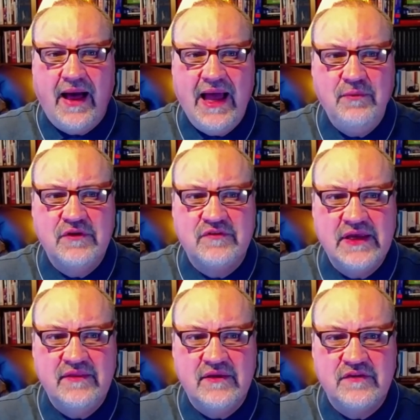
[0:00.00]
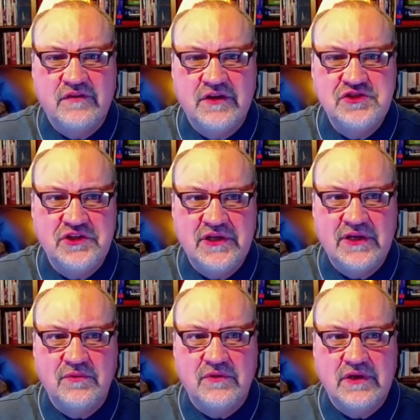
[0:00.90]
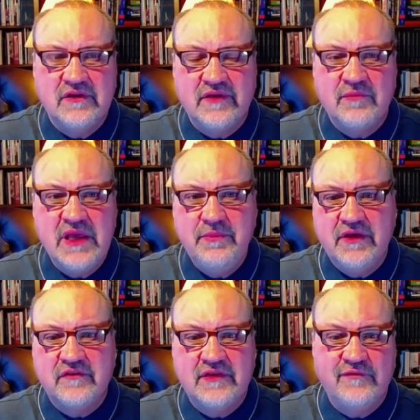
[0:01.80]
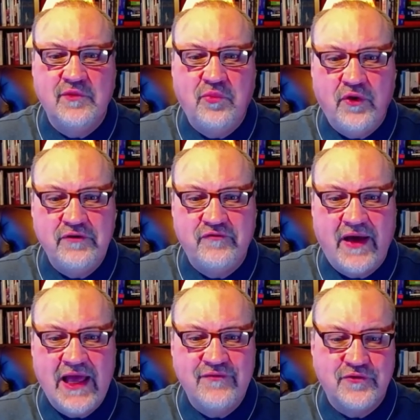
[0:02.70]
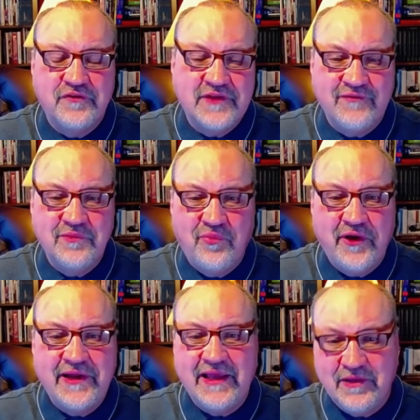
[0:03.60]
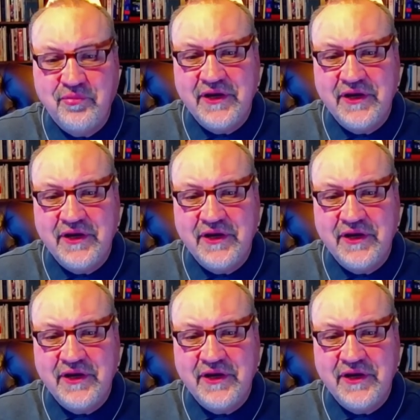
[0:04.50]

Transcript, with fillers: I would say the Sangean is like maybe a seven point five or a seven point eight.